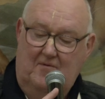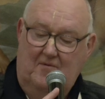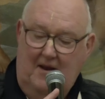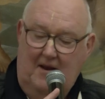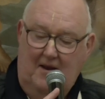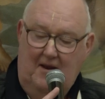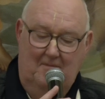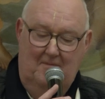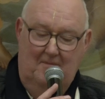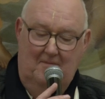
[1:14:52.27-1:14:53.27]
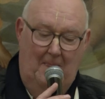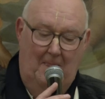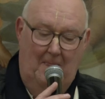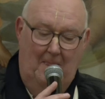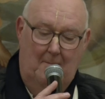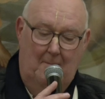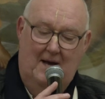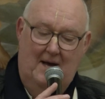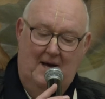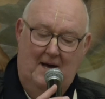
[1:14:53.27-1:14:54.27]
Prabhupada knows all this,
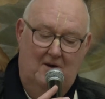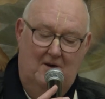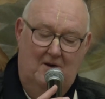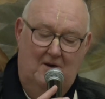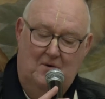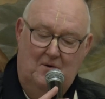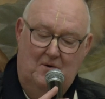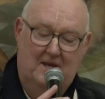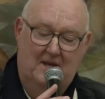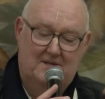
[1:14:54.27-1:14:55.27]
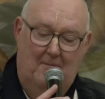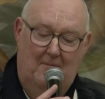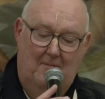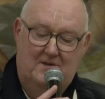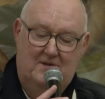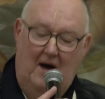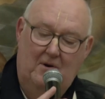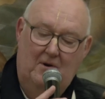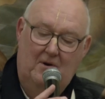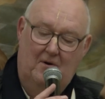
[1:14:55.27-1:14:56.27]
but it's far beyond my
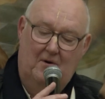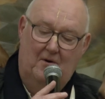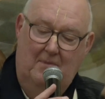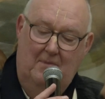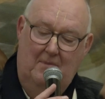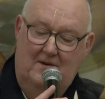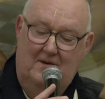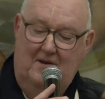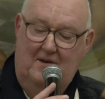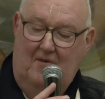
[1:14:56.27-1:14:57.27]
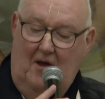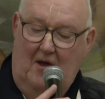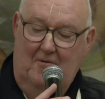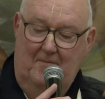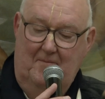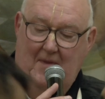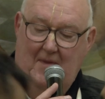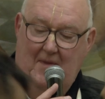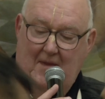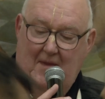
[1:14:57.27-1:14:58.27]
ability to follow. I had
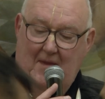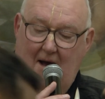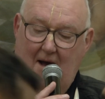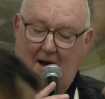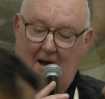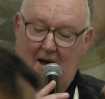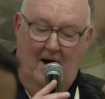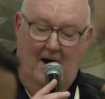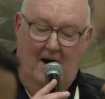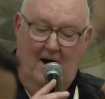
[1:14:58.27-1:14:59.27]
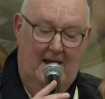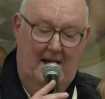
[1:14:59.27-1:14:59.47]
intensely questioned my